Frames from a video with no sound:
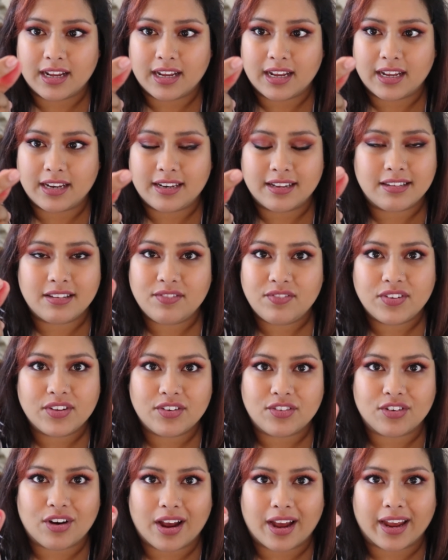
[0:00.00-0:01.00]
it doesn't
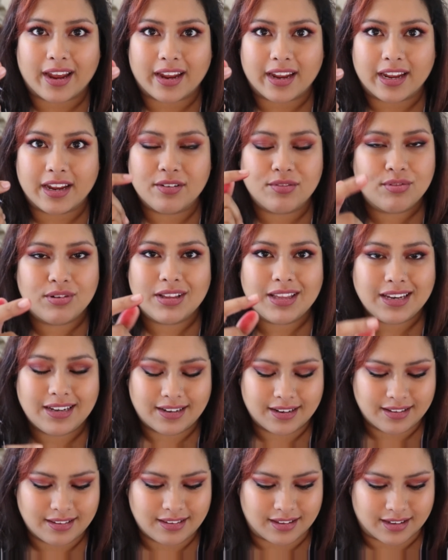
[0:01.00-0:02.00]
feel dry. It really
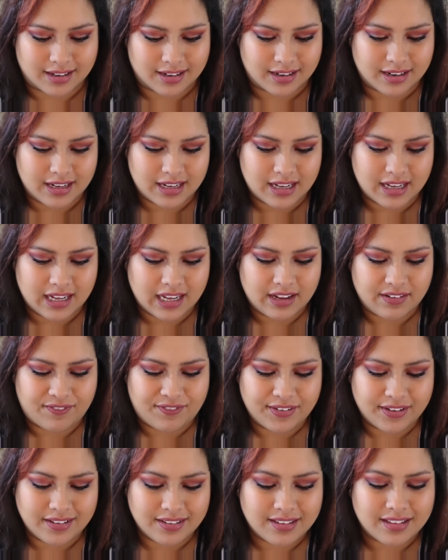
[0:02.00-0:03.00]
doesn't. It
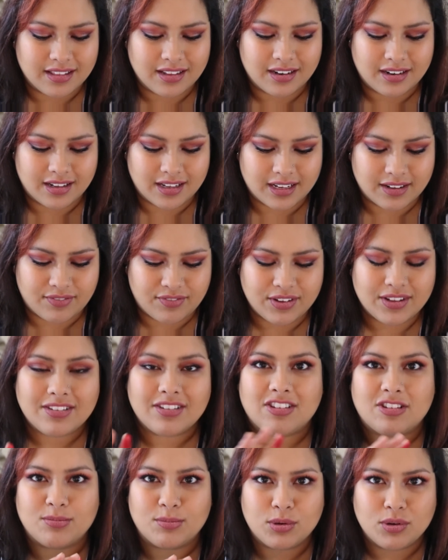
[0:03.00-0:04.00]
feels
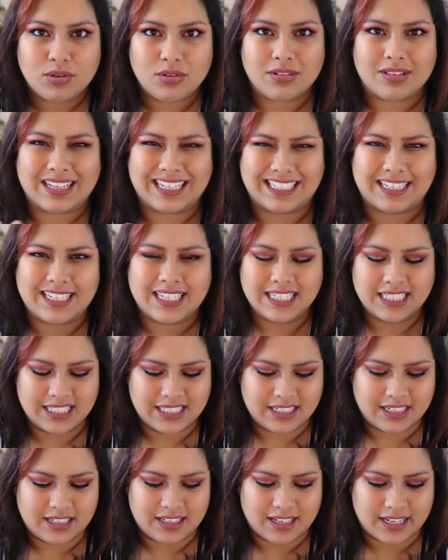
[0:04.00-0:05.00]
smooth, like
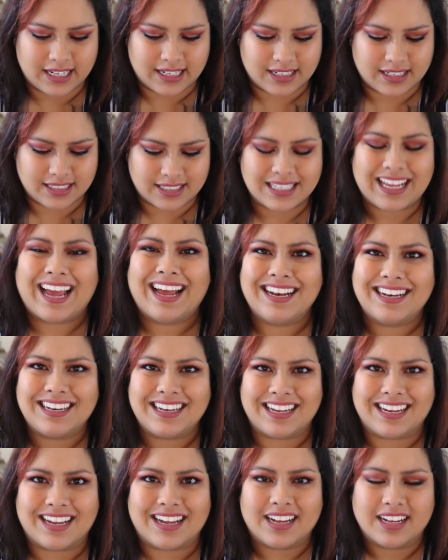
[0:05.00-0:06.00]

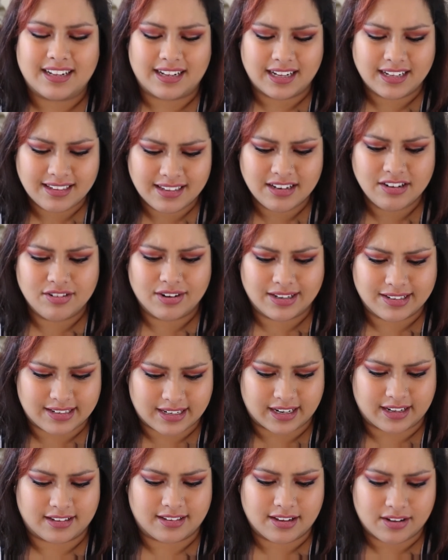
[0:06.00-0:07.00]
satiny. It's
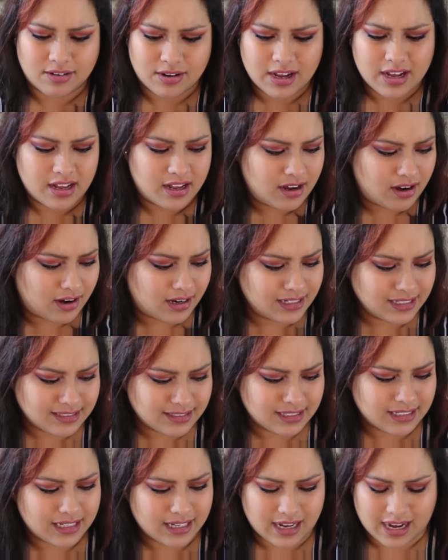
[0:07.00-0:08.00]
interesting. So
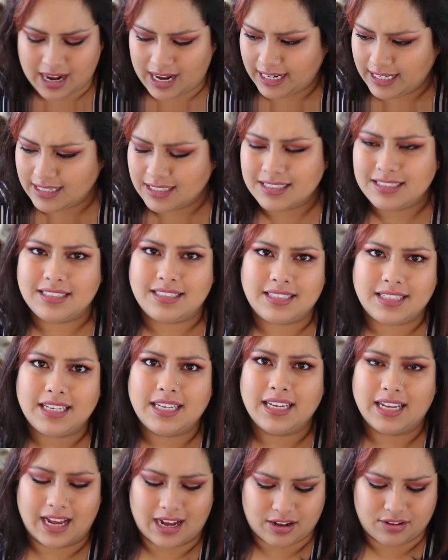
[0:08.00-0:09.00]
honestly, I could
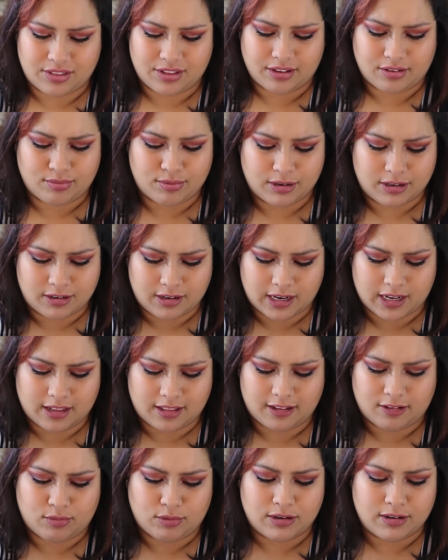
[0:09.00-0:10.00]
see how this
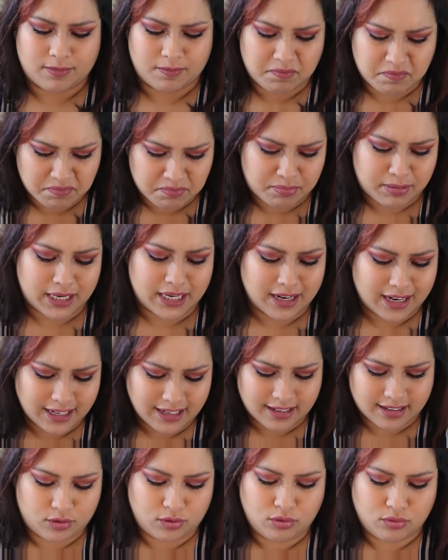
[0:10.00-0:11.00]
would be
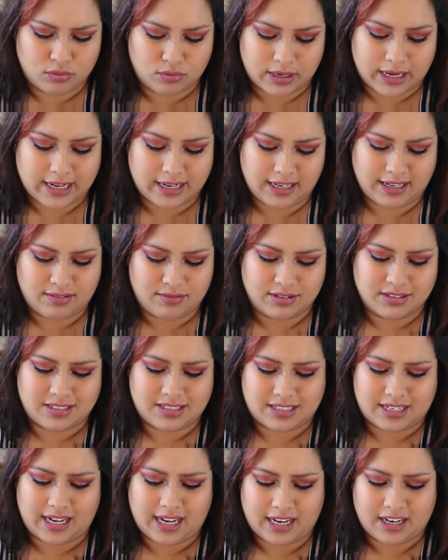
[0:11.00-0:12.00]
nice. Ooh, and it will
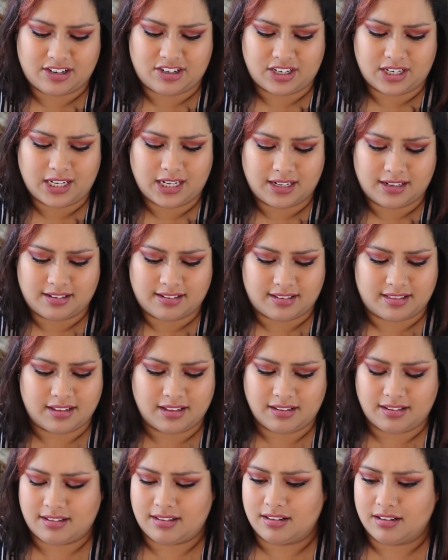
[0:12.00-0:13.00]
stay. Geez,
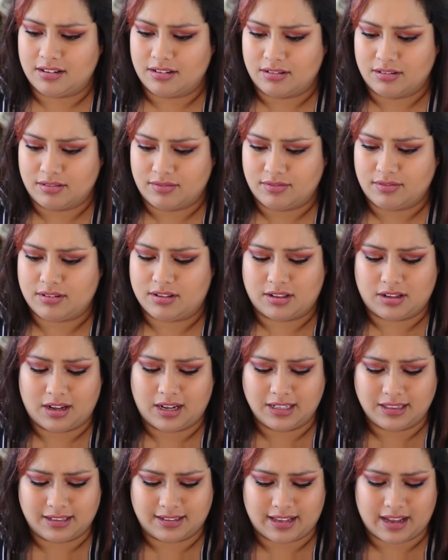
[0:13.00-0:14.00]
this little
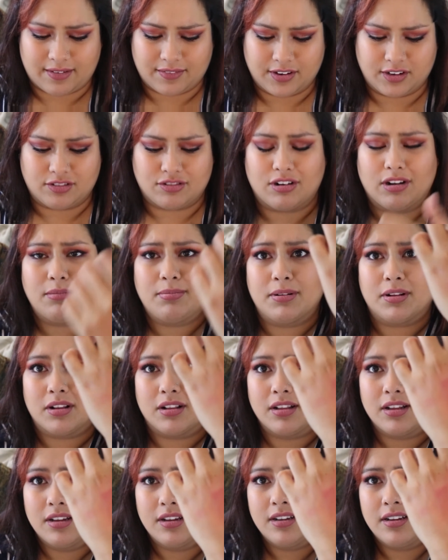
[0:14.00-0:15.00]
cloth is having trouble